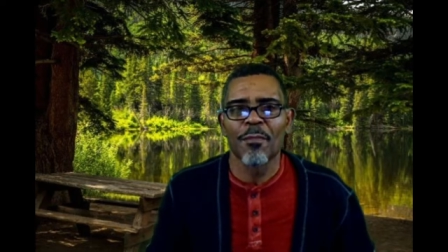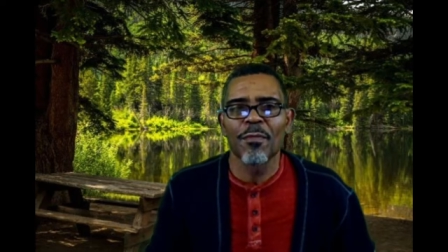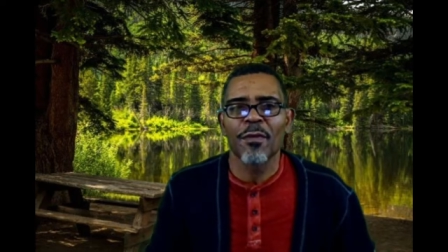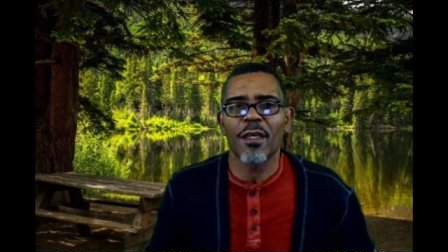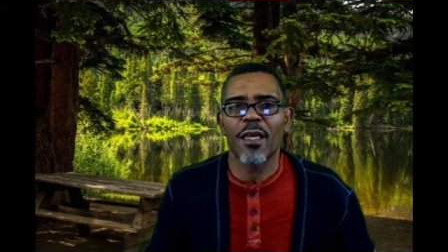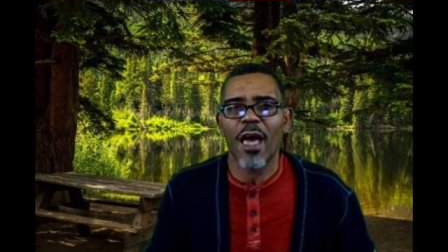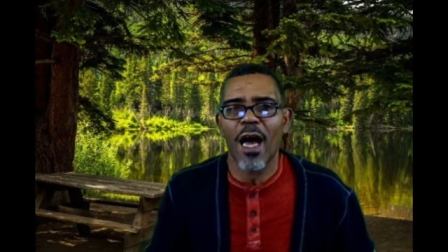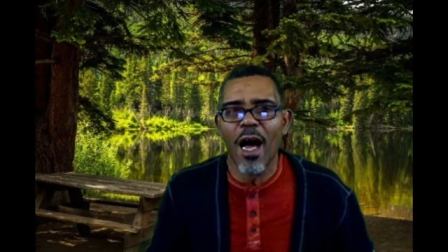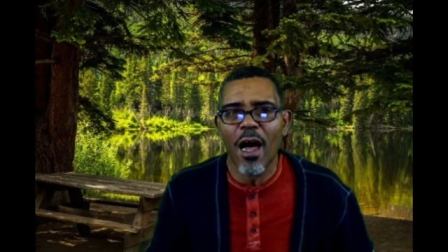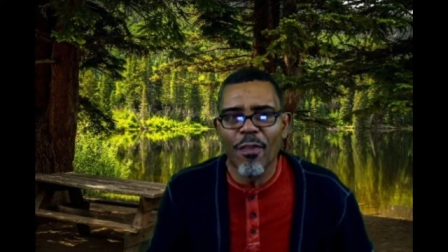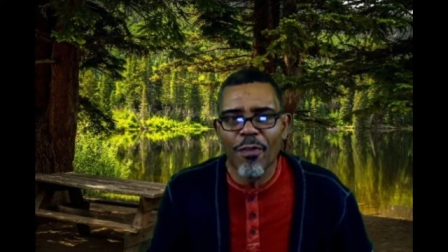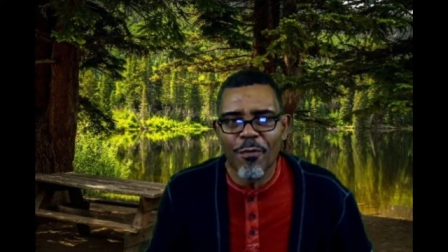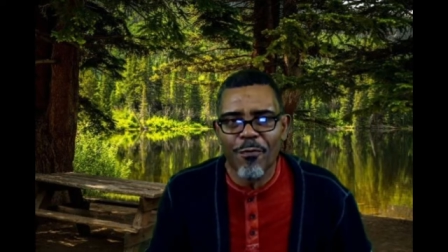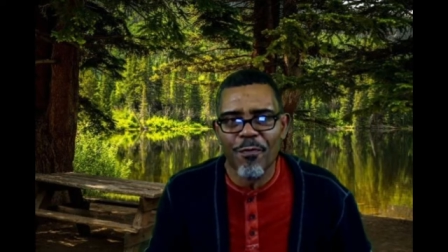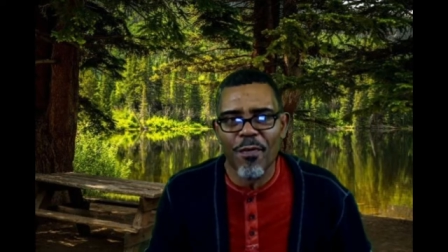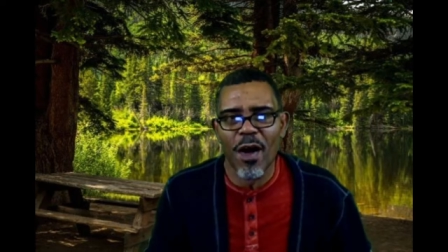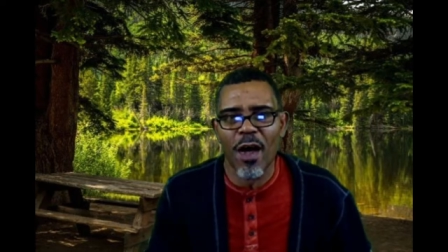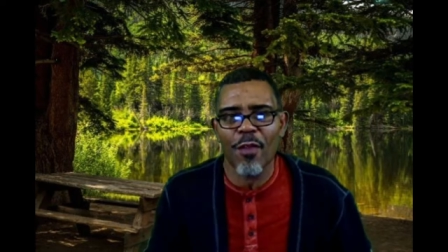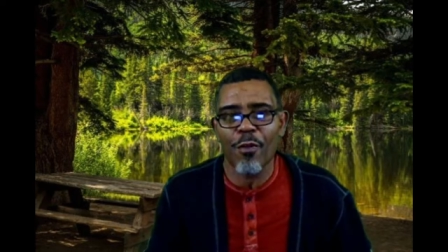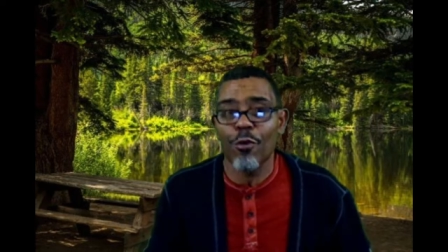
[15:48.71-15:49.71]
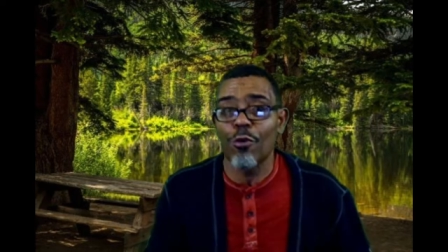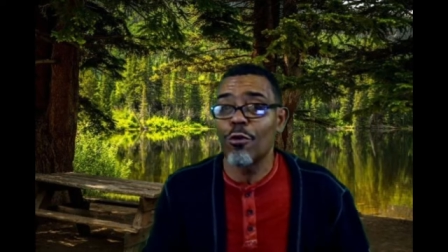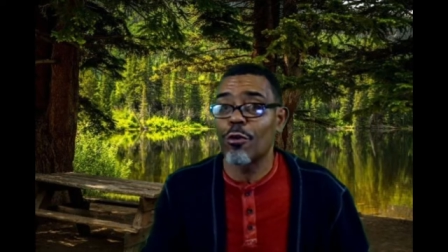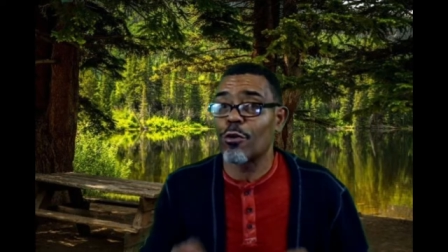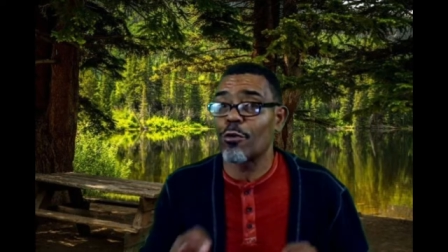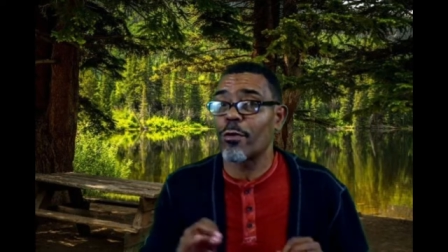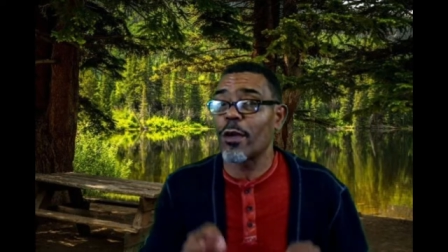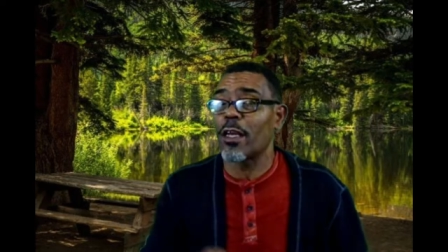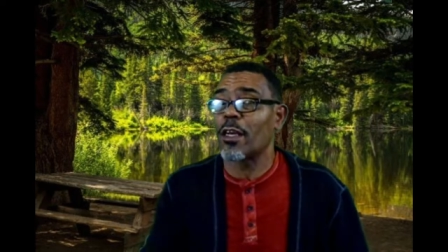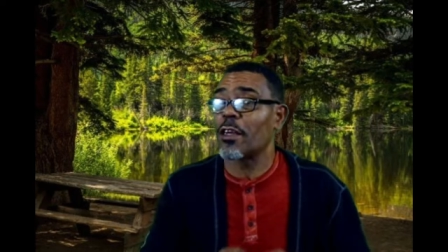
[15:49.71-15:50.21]
God the Father, who
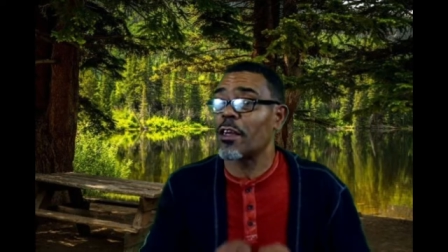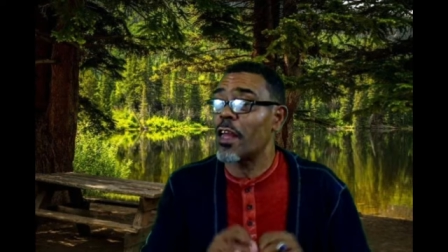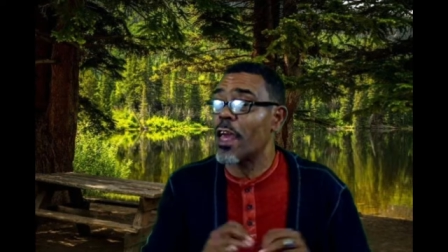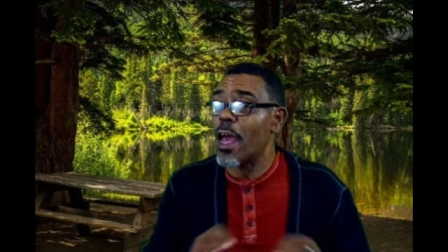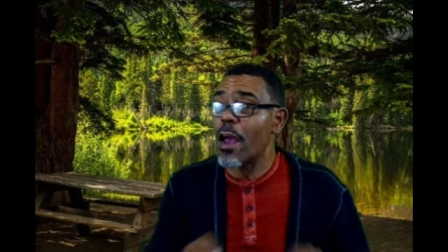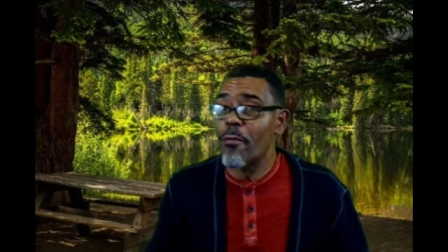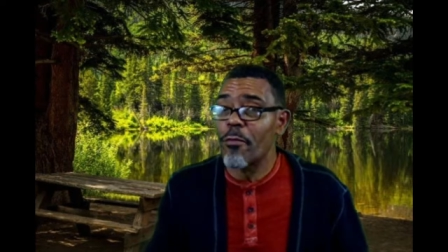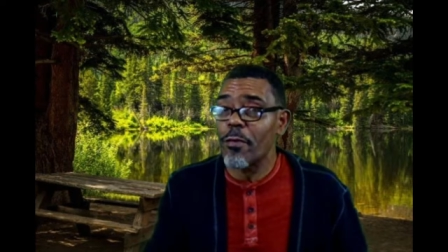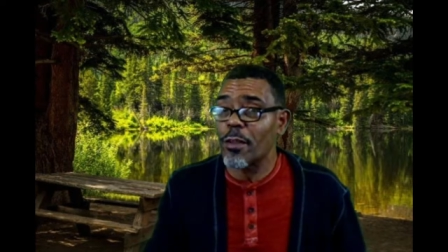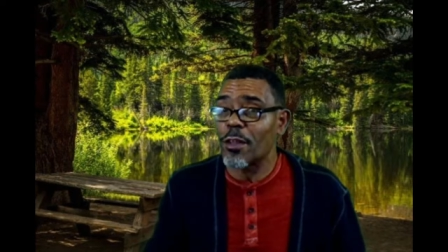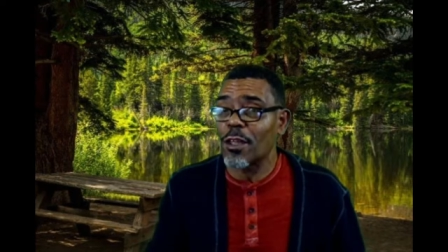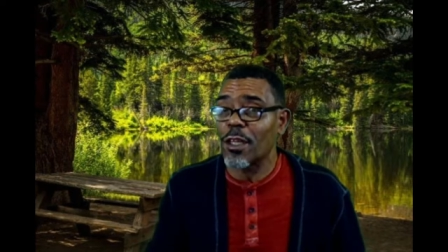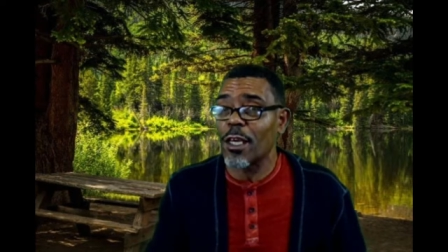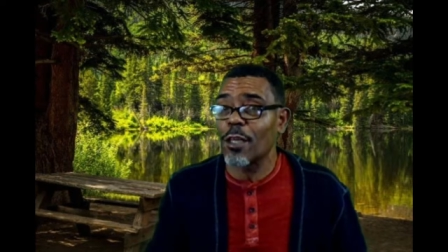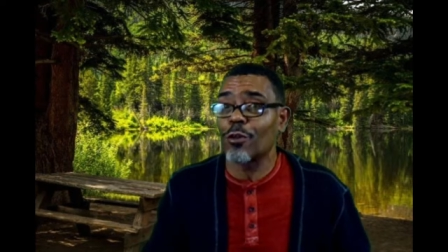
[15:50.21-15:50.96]
created everything